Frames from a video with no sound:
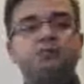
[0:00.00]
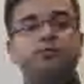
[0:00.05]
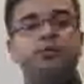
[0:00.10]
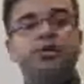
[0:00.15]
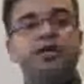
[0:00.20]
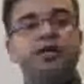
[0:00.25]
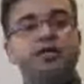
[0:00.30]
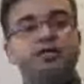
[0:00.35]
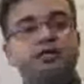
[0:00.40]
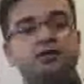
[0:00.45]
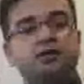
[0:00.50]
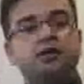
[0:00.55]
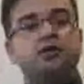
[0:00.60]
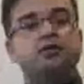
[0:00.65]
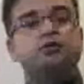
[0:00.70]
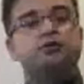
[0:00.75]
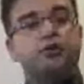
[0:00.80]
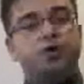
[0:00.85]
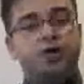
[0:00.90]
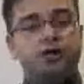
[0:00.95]
You have to
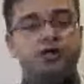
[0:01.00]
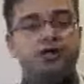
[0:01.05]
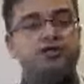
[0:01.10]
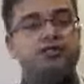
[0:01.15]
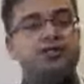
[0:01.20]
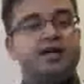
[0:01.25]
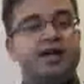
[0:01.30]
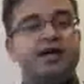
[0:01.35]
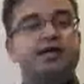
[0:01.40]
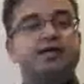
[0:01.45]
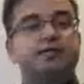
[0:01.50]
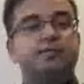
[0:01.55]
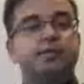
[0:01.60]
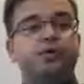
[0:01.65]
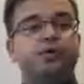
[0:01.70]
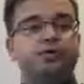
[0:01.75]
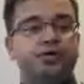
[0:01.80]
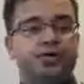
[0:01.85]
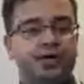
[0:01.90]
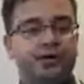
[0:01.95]
learn a little
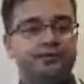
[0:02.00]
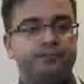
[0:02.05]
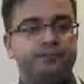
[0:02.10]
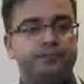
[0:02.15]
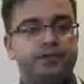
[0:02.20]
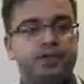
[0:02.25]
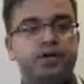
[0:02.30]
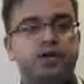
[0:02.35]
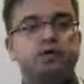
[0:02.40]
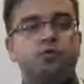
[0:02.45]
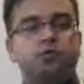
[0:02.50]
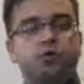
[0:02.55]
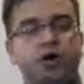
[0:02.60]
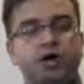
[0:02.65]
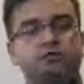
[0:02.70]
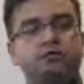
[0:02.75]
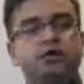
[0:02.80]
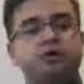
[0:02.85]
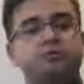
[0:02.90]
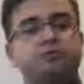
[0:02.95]
bit about how
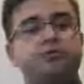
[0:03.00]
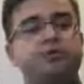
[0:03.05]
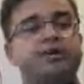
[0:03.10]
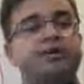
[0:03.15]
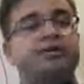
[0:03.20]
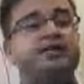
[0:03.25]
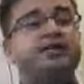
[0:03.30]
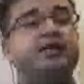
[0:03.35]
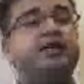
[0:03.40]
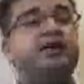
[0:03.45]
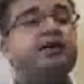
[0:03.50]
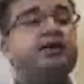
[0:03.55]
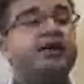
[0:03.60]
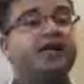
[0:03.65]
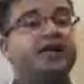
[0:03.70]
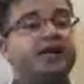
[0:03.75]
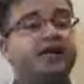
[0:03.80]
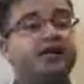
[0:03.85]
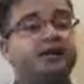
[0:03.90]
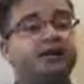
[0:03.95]
we breathe to
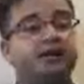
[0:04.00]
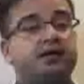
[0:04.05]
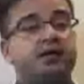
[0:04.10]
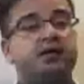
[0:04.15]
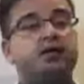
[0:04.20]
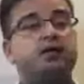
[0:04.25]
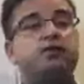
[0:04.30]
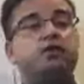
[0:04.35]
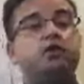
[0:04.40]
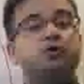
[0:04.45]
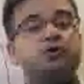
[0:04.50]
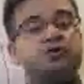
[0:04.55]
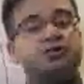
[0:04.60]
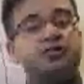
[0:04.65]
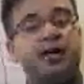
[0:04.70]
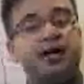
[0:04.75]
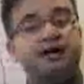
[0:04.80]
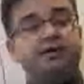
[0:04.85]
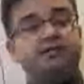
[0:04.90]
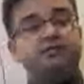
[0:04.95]
understand
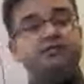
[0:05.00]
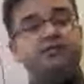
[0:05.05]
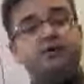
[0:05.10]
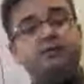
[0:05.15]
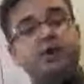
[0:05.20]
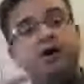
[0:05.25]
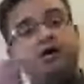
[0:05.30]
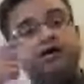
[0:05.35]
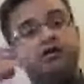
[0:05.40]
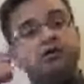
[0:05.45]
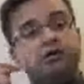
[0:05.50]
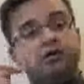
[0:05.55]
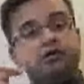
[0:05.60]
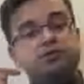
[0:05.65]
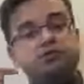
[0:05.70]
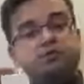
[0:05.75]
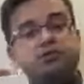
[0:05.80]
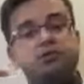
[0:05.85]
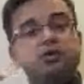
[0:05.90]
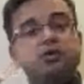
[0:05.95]
pneumonia. When
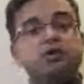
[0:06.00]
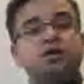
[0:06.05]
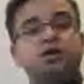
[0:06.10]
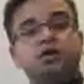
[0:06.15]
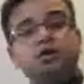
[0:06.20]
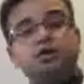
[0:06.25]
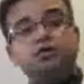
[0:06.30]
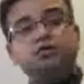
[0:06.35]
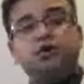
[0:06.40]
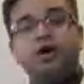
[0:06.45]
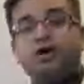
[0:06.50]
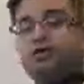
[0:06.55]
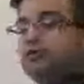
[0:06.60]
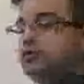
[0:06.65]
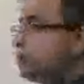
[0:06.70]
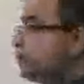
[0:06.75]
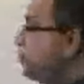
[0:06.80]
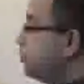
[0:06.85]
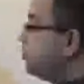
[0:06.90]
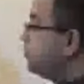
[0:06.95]
we breathe air
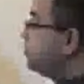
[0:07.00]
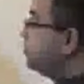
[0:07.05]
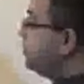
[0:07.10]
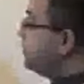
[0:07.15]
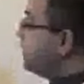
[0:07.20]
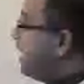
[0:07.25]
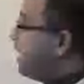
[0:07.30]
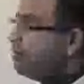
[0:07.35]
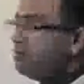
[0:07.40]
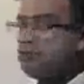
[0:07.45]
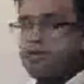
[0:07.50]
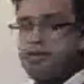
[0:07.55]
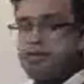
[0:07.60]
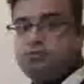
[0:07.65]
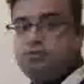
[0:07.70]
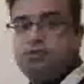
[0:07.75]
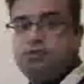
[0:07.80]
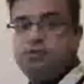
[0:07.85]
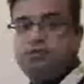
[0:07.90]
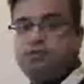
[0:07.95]
in, it goes
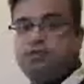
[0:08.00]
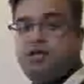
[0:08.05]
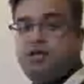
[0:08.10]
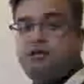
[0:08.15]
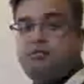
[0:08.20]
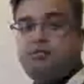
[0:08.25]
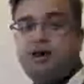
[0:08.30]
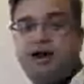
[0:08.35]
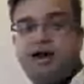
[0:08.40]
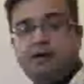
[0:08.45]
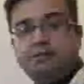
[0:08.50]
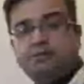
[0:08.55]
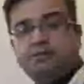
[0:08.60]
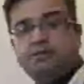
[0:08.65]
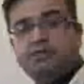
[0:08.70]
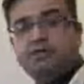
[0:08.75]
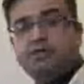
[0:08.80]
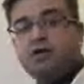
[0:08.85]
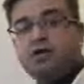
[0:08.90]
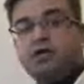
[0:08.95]
down from our
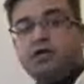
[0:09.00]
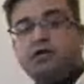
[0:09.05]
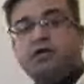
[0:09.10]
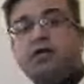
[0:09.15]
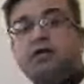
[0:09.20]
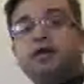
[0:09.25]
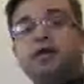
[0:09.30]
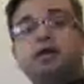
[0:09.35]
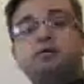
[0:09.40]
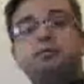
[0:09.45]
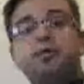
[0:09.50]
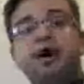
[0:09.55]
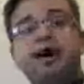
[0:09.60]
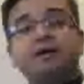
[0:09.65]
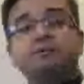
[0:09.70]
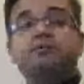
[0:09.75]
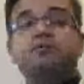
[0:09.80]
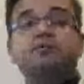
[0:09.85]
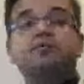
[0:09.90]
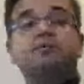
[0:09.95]
nose into our
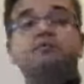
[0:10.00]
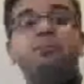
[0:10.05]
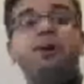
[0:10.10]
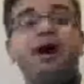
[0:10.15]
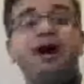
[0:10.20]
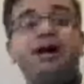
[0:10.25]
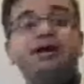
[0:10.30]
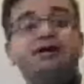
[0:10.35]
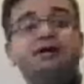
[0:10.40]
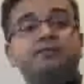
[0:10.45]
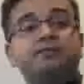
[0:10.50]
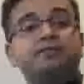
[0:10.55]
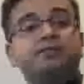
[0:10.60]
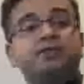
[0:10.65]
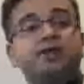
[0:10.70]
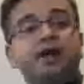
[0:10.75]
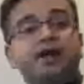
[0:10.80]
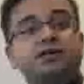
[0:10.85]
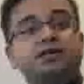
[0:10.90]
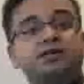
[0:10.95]
throat, down
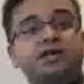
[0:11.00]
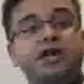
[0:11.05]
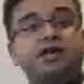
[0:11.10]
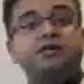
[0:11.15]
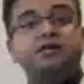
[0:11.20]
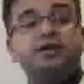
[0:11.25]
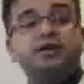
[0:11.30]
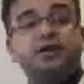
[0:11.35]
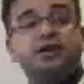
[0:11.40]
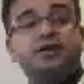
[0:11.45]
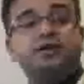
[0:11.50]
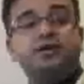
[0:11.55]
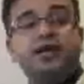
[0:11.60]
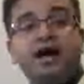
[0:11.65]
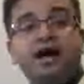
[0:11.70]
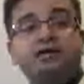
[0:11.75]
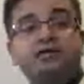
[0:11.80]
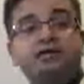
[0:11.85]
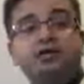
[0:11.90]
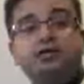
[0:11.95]
into the air
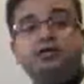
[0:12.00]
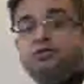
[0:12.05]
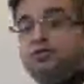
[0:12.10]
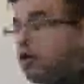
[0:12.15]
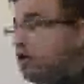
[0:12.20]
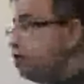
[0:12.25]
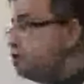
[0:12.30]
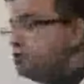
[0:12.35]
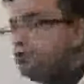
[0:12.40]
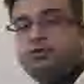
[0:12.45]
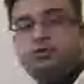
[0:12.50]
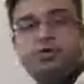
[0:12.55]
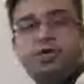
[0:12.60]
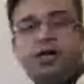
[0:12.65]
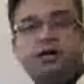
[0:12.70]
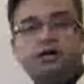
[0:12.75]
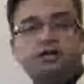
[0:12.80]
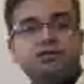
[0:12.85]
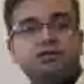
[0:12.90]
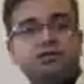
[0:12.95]
pipes. The air
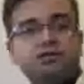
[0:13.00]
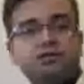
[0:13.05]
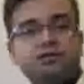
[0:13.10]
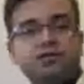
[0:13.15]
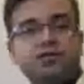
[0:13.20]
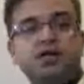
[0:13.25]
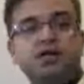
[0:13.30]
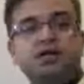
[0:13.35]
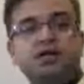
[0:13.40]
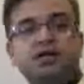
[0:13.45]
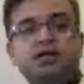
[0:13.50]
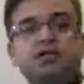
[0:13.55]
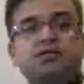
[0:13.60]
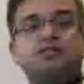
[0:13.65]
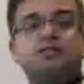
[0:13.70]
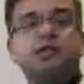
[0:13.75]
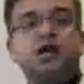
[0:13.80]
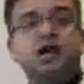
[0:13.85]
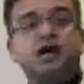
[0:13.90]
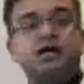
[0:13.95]
pipes divide
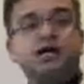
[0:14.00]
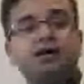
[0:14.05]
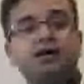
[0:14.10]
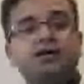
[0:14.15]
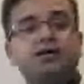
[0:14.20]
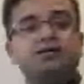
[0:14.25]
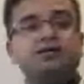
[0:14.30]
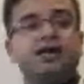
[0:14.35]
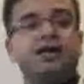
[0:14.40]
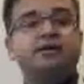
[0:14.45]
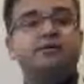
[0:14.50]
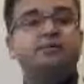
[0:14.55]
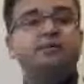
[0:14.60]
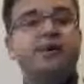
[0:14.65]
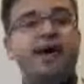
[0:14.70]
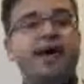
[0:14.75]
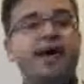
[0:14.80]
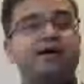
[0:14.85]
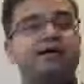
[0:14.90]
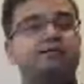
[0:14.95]
and take the
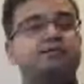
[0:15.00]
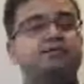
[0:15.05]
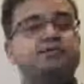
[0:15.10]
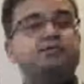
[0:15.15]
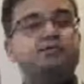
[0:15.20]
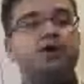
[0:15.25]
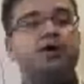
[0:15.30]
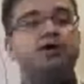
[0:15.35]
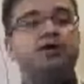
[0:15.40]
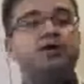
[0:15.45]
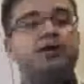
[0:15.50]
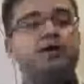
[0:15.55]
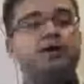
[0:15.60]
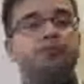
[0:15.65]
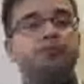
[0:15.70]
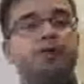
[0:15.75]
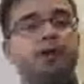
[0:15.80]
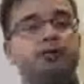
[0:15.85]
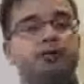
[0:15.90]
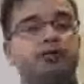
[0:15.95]
air down into our
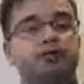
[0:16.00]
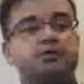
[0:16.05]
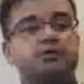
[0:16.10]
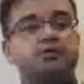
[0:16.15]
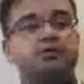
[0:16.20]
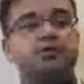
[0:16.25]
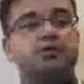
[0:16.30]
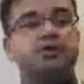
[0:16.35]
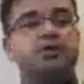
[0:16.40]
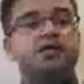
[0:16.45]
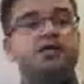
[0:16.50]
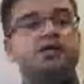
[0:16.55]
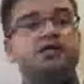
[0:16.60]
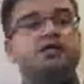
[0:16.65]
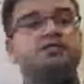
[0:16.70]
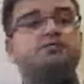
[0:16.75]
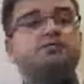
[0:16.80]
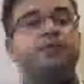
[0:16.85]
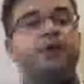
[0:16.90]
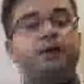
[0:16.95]
two lungs.
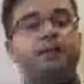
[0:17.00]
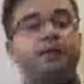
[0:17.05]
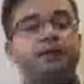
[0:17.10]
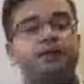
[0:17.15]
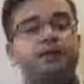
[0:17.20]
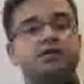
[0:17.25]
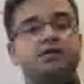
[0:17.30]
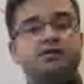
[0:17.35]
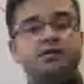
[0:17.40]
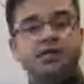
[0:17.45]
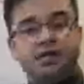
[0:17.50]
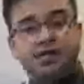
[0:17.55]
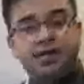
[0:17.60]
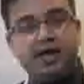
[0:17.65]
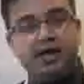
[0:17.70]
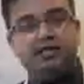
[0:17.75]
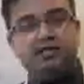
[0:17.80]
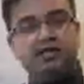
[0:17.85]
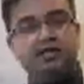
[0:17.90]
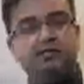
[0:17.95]
Each lung is
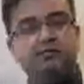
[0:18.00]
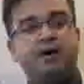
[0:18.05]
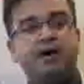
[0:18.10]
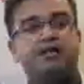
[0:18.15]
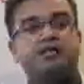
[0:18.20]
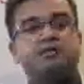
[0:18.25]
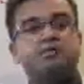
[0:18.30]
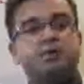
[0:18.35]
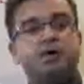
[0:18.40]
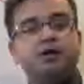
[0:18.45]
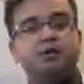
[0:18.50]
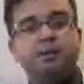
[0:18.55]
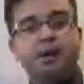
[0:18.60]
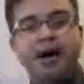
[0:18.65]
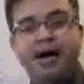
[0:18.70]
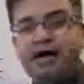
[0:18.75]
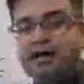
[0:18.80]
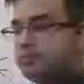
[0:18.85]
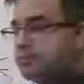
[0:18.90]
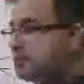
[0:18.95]
like a bag of
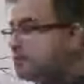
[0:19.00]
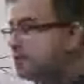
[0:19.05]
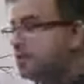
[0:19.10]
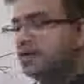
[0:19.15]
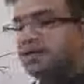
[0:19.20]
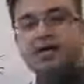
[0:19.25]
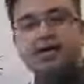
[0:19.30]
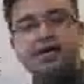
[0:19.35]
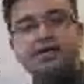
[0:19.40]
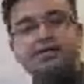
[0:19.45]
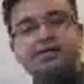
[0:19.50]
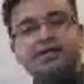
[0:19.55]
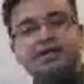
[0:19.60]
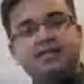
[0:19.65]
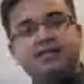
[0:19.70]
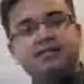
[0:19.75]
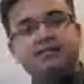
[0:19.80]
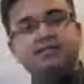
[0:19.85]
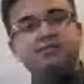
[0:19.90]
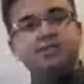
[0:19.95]
small air bubbles.
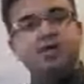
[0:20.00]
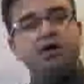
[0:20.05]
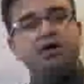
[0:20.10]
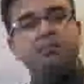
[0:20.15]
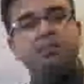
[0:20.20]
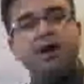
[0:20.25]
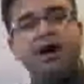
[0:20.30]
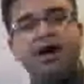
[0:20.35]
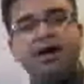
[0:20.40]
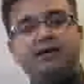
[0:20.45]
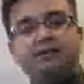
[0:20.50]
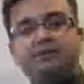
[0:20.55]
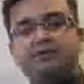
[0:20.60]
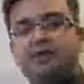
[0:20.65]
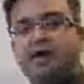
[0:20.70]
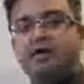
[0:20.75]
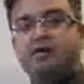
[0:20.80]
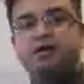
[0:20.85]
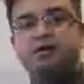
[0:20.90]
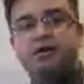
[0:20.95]
Each bubble
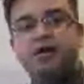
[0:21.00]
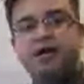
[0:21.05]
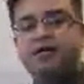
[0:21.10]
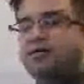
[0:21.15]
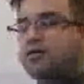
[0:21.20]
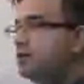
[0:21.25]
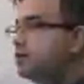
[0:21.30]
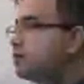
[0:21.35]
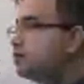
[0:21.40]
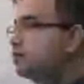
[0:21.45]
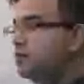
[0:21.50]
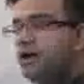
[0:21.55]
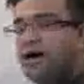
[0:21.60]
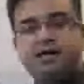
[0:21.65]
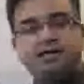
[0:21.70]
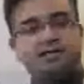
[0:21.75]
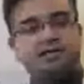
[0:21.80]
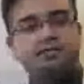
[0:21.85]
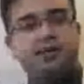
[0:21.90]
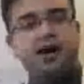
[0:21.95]
is connected by
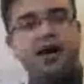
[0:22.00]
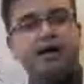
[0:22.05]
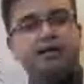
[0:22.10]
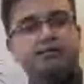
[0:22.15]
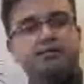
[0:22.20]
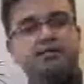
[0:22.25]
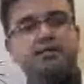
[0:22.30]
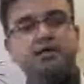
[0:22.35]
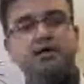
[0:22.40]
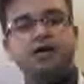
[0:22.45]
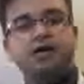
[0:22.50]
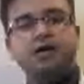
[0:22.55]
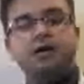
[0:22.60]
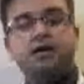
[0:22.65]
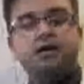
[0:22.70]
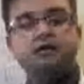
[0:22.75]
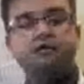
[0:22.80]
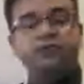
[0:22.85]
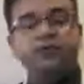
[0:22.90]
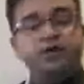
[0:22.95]
small pipes,
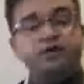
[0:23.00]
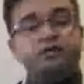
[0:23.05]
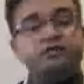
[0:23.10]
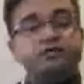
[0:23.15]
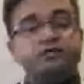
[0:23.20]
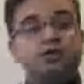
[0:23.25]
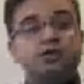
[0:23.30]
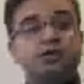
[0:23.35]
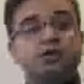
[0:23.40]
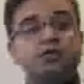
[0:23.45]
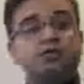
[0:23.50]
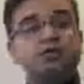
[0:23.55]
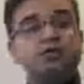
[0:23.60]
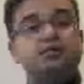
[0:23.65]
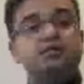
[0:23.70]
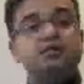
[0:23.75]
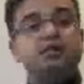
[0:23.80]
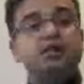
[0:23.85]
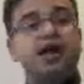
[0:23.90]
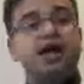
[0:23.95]
and these
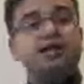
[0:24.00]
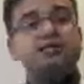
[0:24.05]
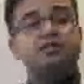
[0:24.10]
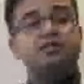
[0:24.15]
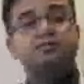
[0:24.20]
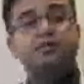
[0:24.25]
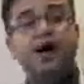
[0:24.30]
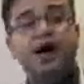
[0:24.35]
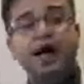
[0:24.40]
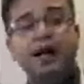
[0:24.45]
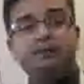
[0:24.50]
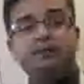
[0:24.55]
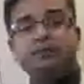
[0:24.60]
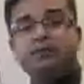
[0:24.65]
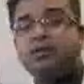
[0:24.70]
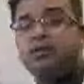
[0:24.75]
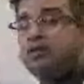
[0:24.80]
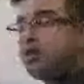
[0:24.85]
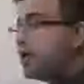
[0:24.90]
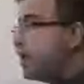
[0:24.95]
small pipes are
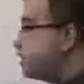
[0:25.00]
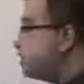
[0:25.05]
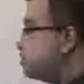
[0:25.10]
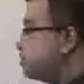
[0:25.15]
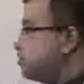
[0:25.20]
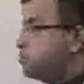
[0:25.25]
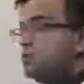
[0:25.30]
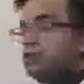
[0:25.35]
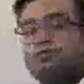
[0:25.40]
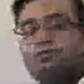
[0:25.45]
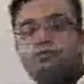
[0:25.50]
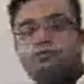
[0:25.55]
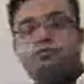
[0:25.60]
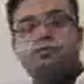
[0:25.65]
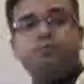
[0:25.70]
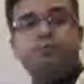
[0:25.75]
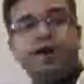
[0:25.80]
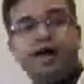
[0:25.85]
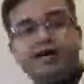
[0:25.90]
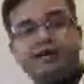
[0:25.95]
connected to larger
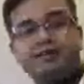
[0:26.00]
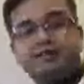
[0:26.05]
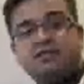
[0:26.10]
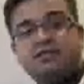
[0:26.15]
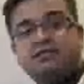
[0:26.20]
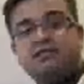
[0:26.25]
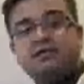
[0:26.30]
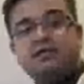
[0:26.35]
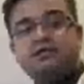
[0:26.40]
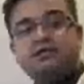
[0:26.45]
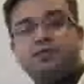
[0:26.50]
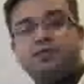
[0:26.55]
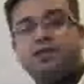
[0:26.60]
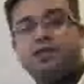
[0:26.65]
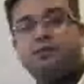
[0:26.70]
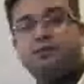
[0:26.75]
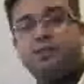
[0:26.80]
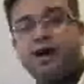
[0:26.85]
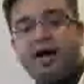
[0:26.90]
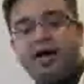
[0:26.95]
pipes.
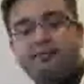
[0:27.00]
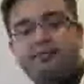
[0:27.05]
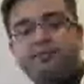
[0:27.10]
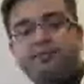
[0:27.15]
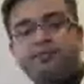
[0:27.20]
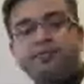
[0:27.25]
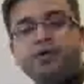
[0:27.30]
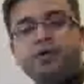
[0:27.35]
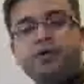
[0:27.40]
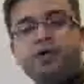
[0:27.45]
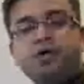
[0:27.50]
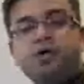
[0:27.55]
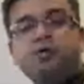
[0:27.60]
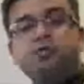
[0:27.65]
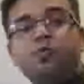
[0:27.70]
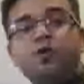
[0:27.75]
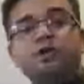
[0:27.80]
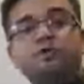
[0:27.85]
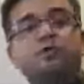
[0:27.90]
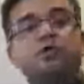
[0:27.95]
Eventually, these
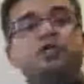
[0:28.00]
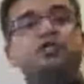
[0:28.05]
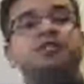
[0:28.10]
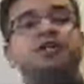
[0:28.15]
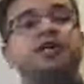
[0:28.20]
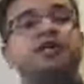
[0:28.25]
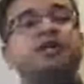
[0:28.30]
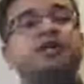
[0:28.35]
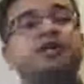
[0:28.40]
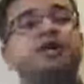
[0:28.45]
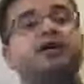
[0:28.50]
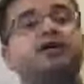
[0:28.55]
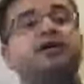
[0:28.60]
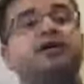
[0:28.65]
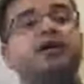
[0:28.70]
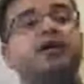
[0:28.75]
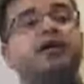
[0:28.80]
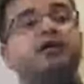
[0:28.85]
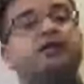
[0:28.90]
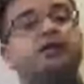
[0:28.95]
larger pipes
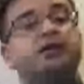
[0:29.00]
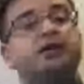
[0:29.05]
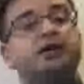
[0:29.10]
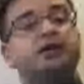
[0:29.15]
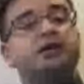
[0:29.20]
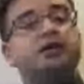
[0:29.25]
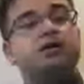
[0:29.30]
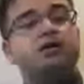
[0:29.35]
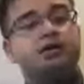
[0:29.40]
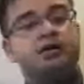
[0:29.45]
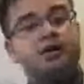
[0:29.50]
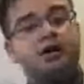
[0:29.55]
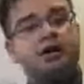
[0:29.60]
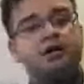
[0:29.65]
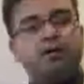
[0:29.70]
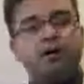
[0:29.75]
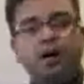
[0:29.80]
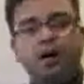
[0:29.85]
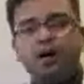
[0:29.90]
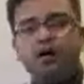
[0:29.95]
connect to the two
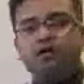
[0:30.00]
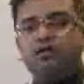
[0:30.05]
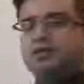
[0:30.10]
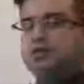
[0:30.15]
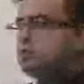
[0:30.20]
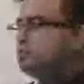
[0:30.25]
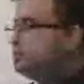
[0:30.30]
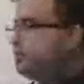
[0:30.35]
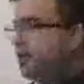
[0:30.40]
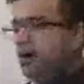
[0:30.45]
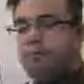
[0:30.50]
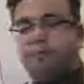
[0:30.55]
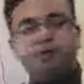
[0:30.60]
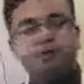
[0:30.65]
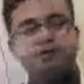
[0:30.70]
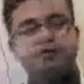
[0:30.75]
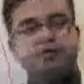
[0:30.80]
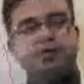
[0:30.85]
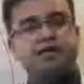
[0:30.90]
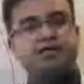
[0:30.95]
branches of the air
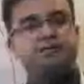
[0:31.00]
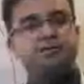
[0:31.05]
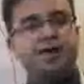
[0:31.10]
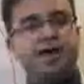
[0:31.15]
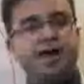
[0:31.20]
pipe.